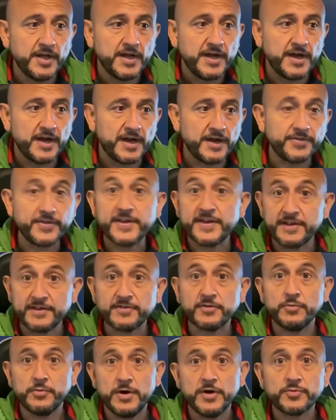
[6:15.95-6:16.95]
I think it's a
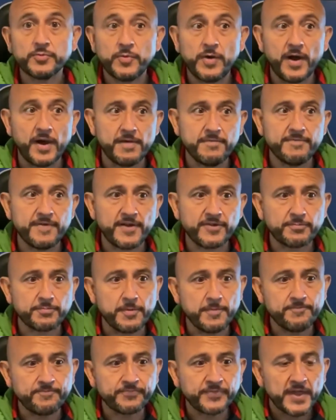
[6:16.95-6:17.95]
worthwhile
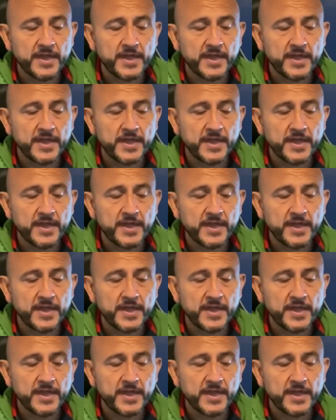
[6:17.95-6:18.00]
investment.